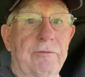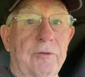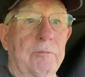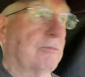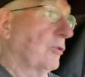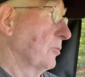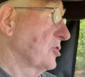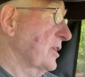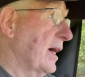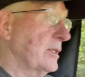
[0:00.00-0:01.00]
from, from the
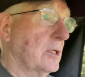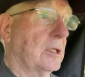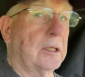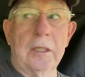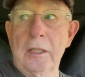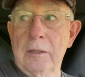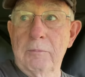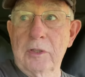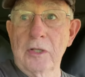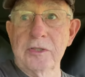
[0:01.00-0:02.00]
sides.
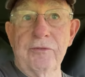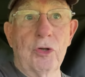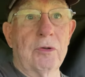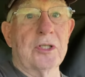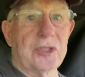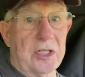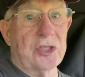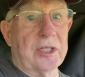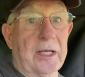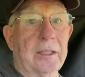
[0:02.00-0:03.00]
Because if you're in the
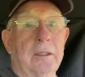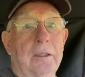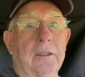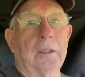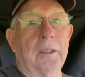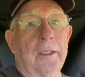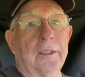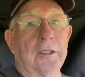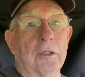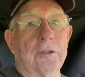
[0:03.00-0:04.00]
sunshine,
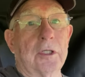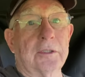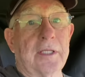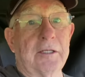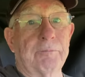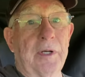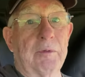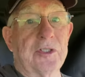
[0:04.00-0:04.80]
you know, you, they could probably